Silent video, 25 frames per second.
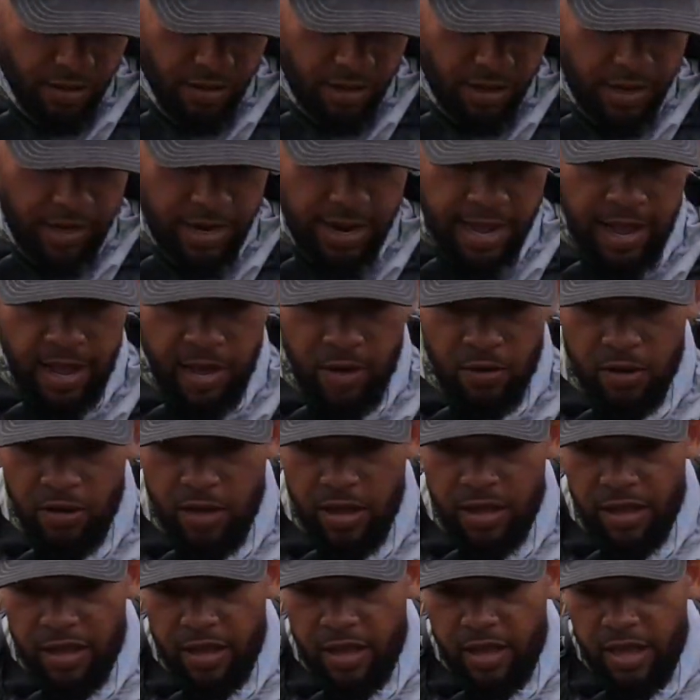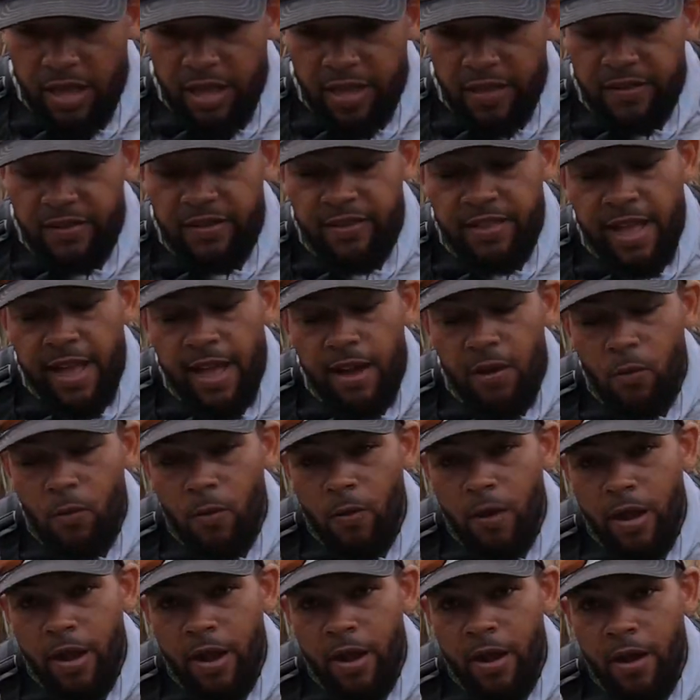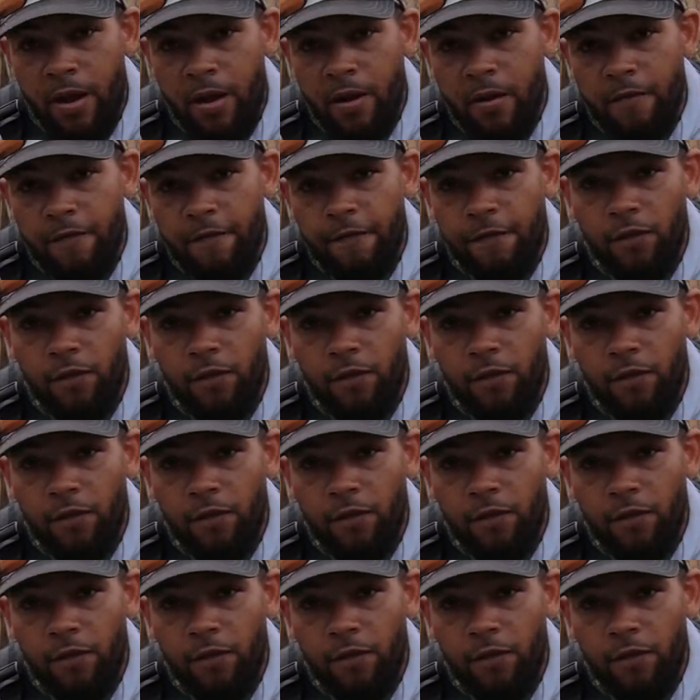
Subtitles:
Now, is that where